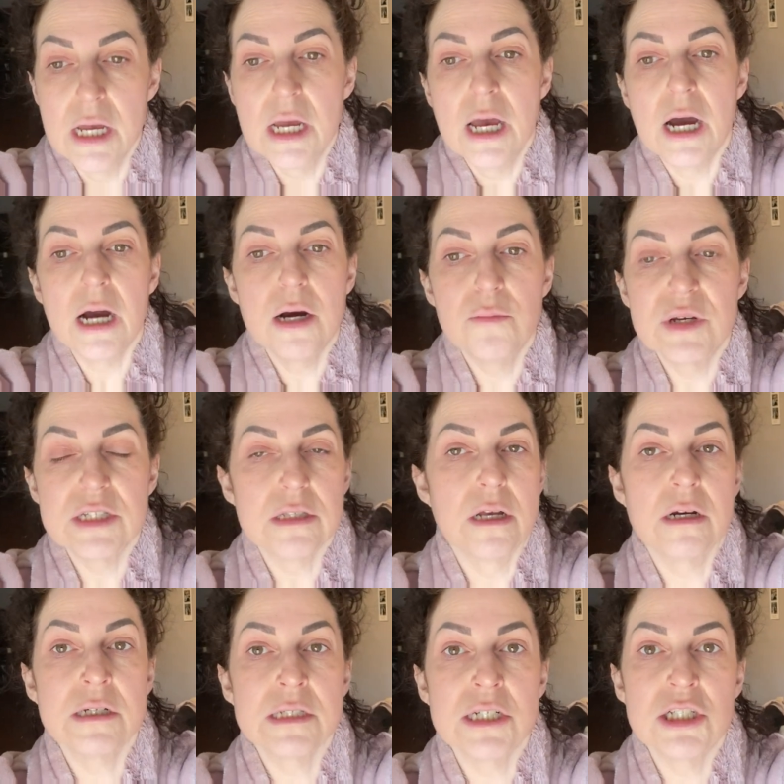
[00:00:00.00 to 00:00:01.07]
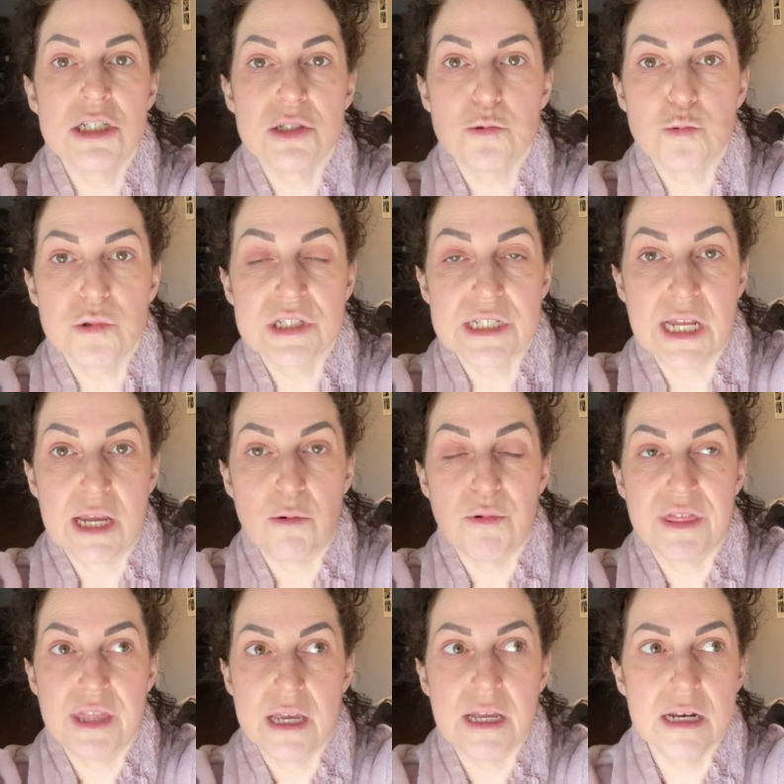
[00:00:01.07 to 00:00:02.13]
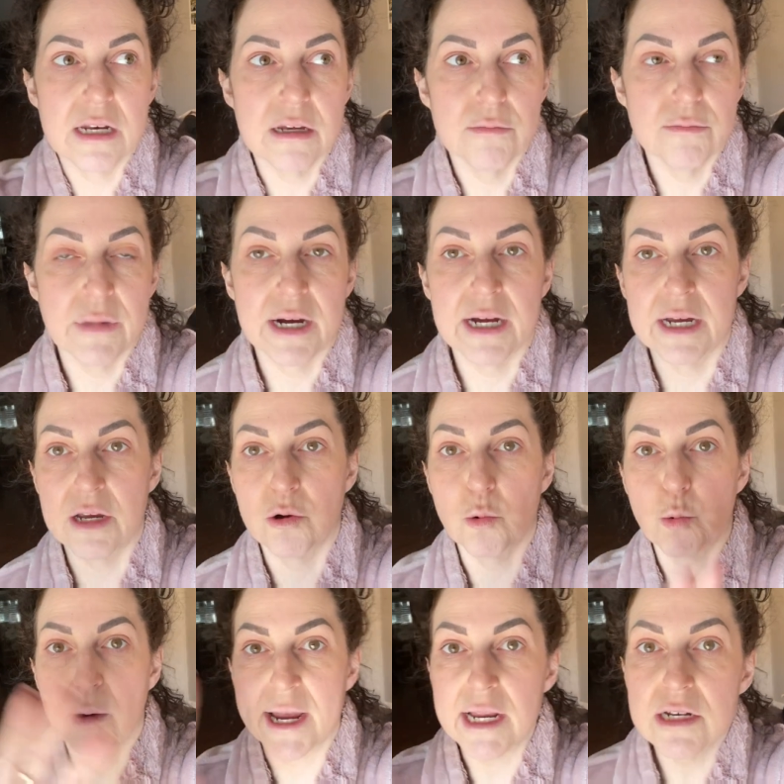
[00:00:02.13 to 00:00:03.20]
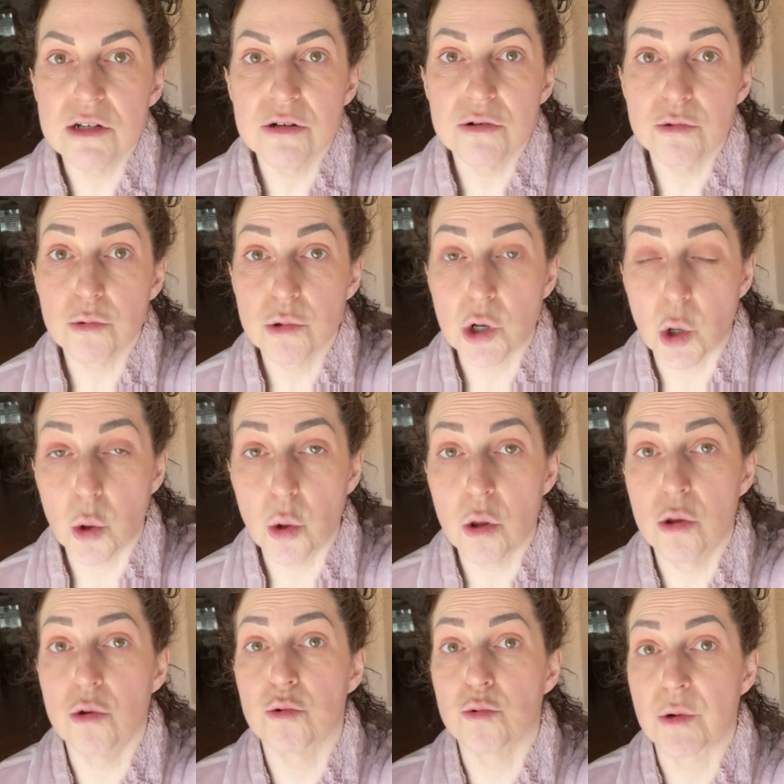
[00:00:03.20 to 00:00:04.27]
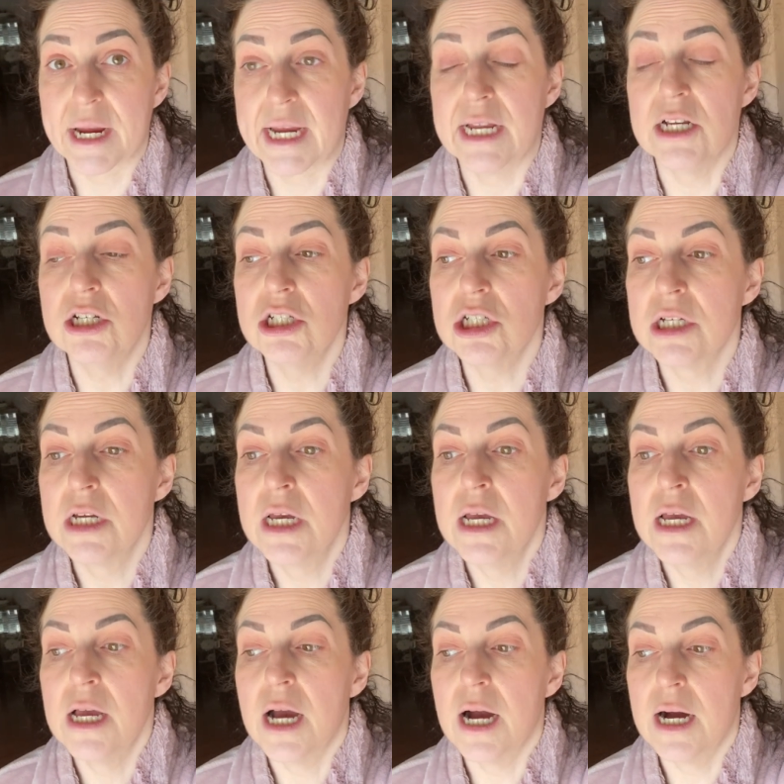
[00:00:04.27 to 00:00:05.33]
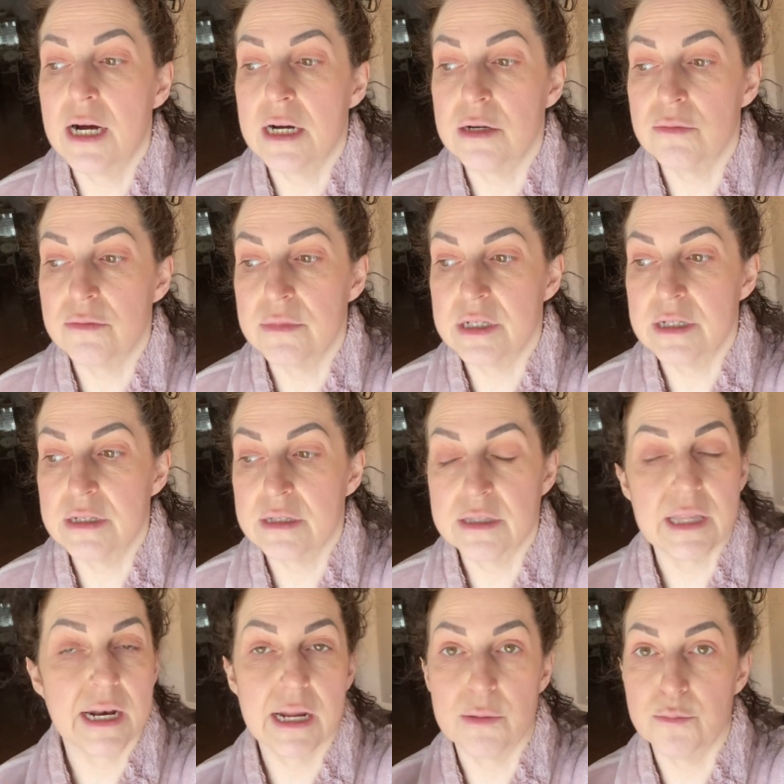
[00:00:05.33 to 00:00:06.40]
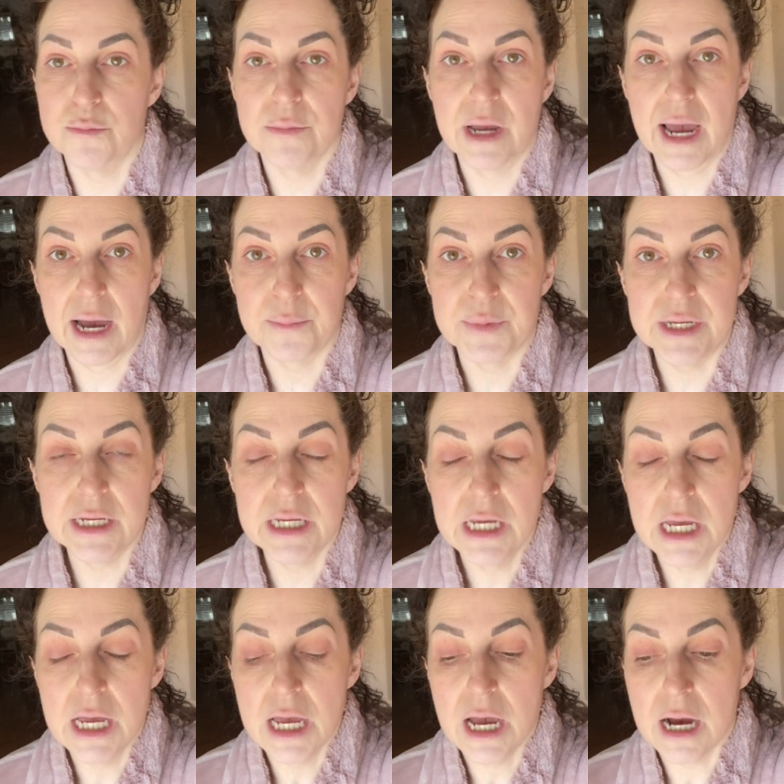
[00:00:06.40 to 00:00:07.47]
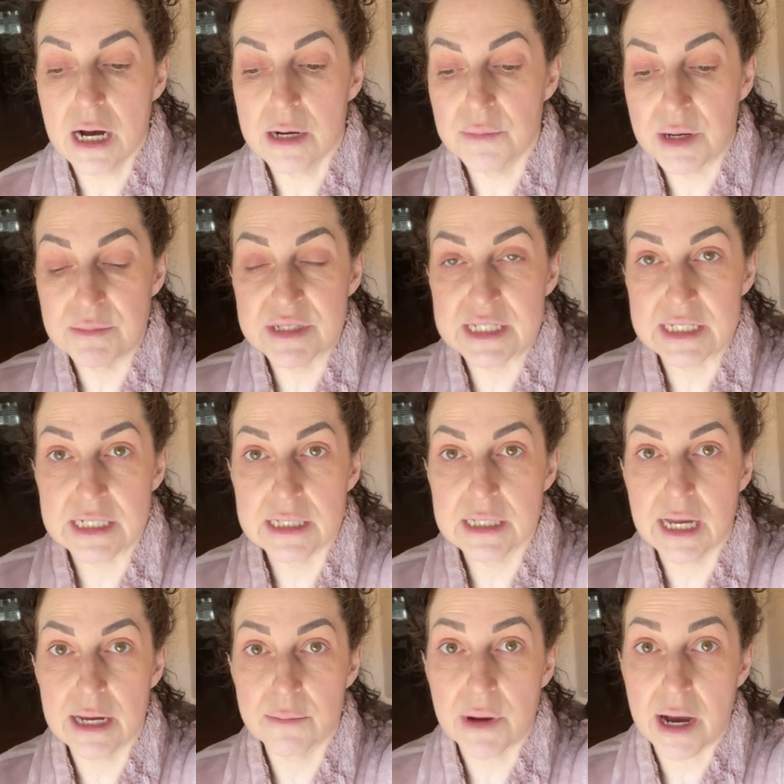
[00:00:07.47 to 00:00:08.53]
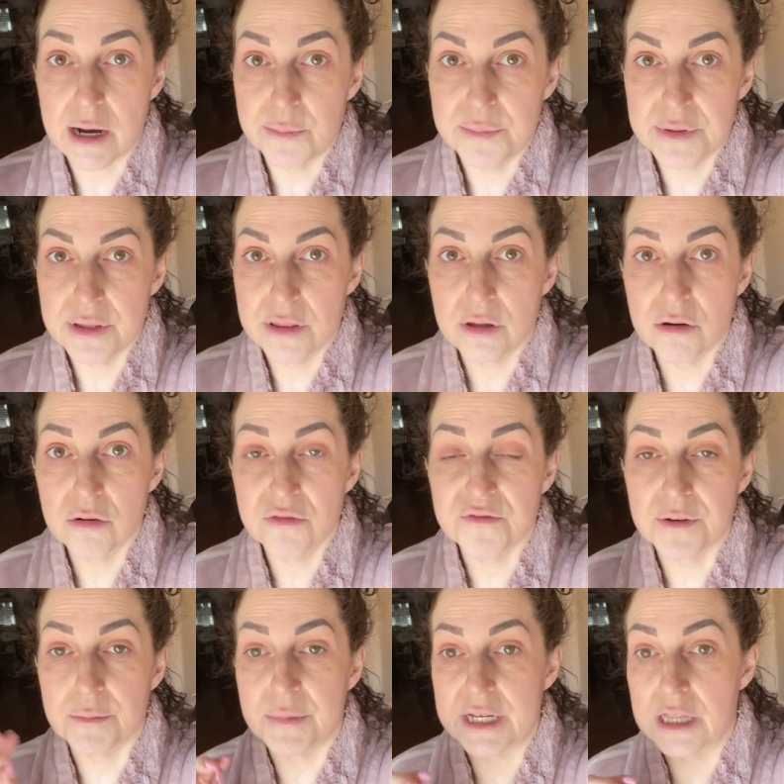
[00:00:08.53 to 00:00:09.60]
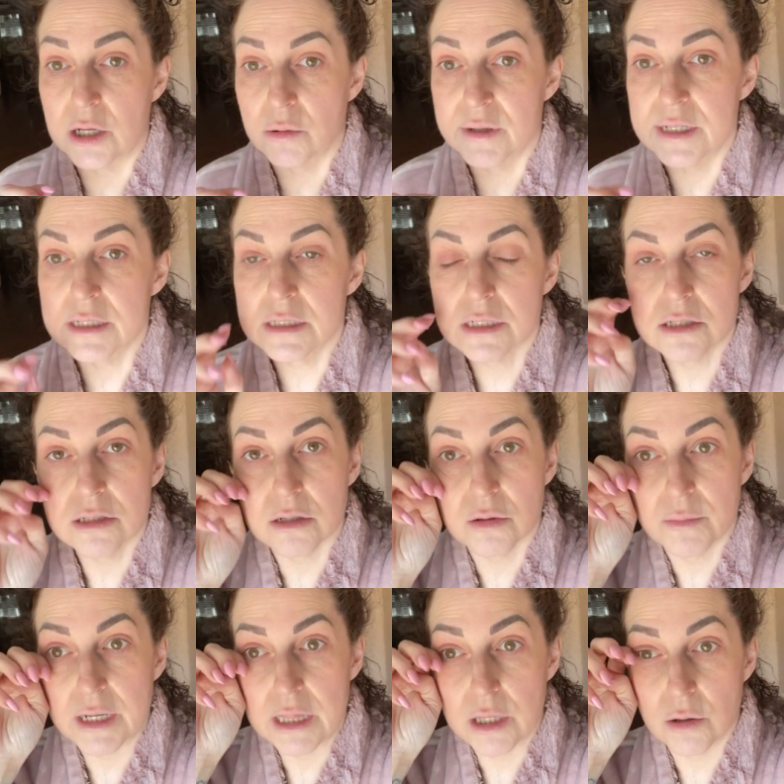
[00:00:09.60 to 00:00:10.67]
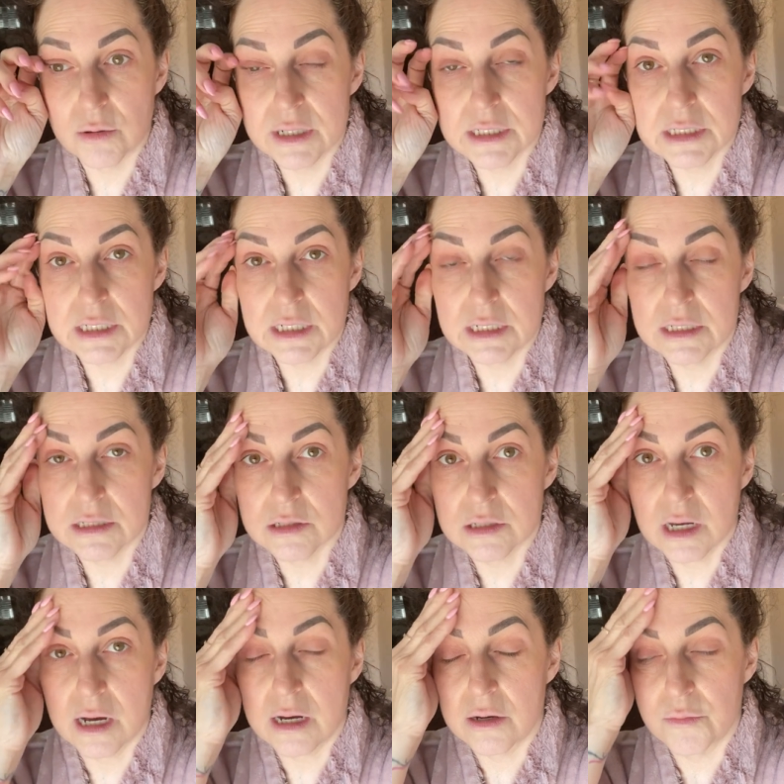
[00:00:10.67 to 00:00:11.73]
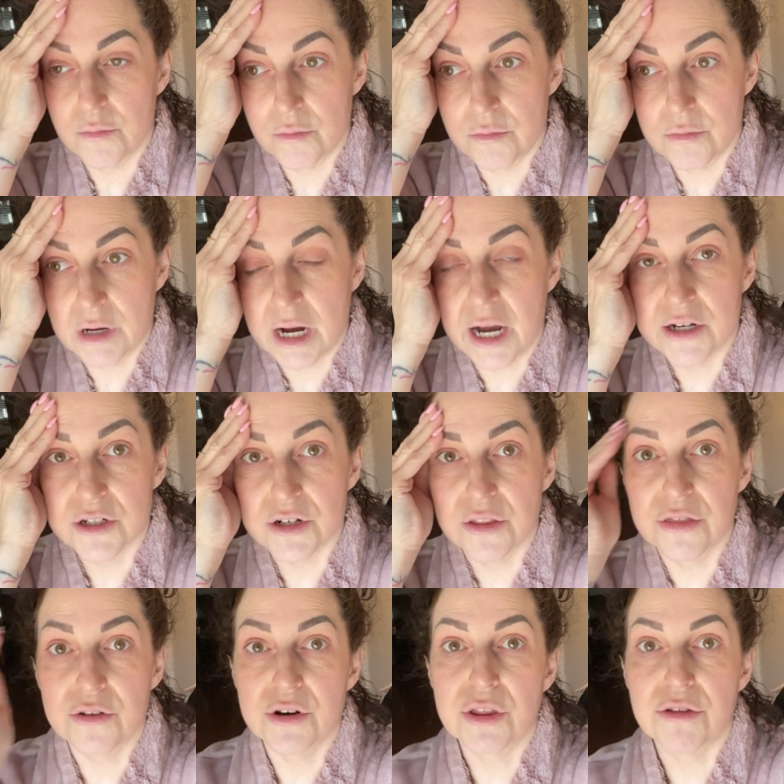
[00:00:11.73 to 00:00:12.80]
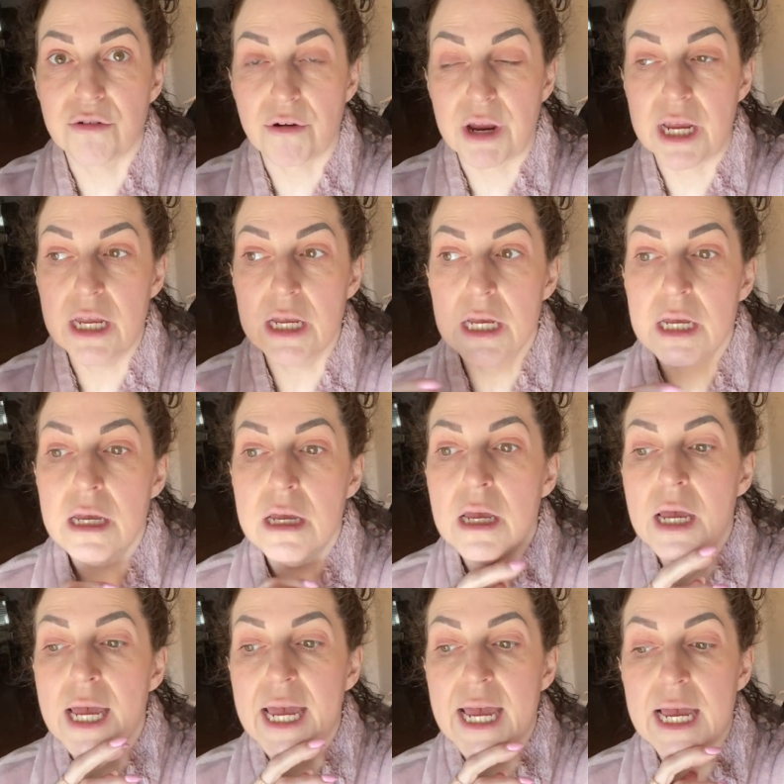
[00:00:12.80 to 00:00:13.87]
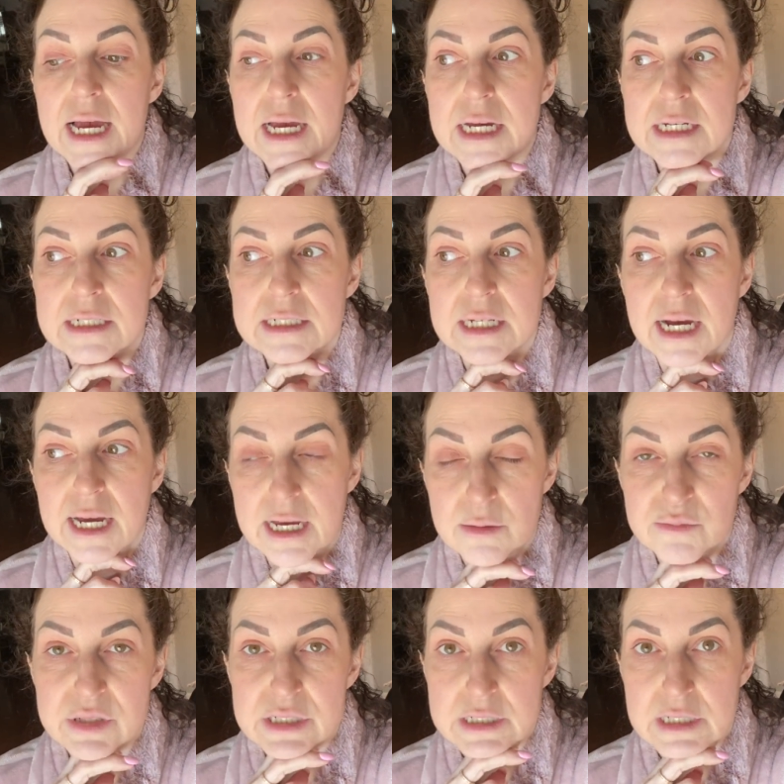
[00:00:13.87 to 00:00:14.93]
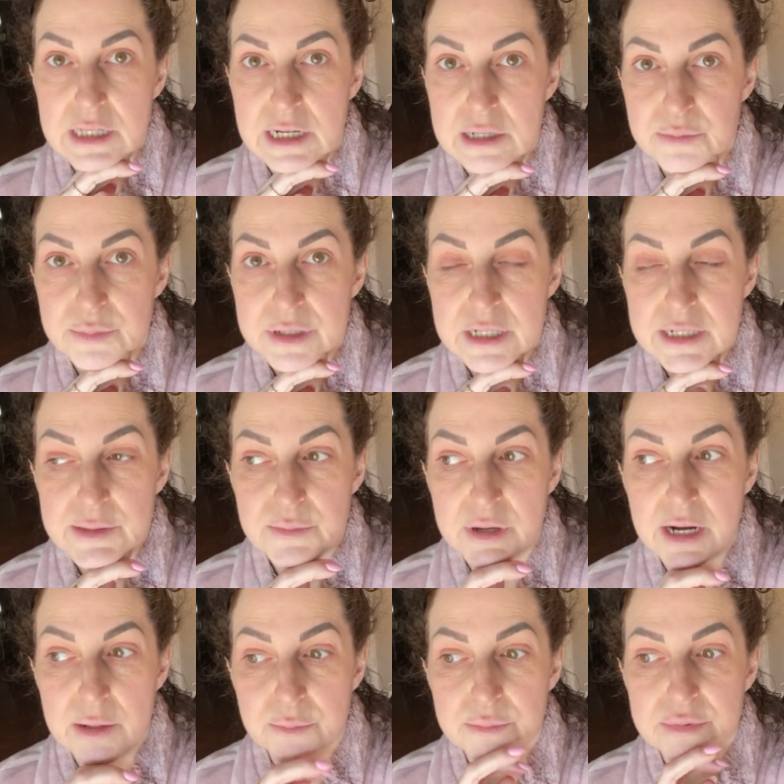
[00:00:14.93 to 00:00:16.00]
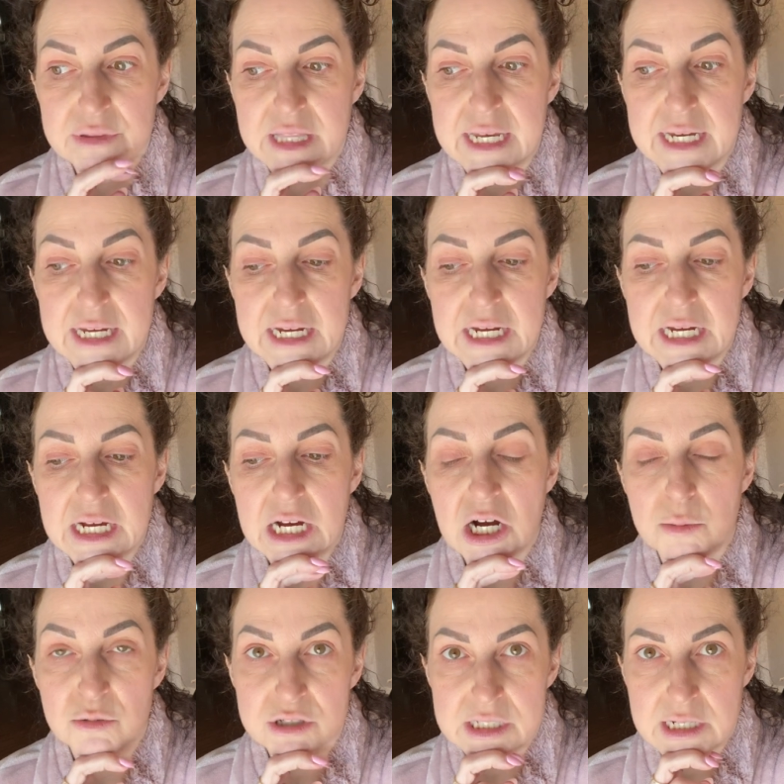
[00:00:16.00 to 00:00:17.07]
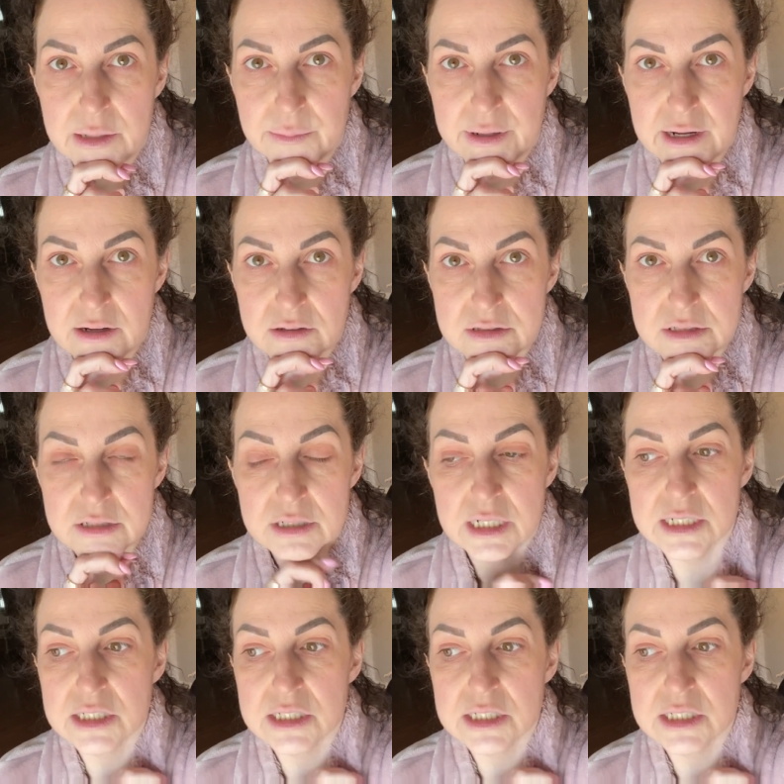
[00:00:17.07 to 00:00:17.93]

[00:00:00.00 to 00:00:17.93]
Um, as long as I just stay within my weight goal range, um, then I'm happy. Um, I'm still am up though from my lowest. So my lowest is um, one hundred thirty-three, and I am still up. I'm up like almost ten pounds.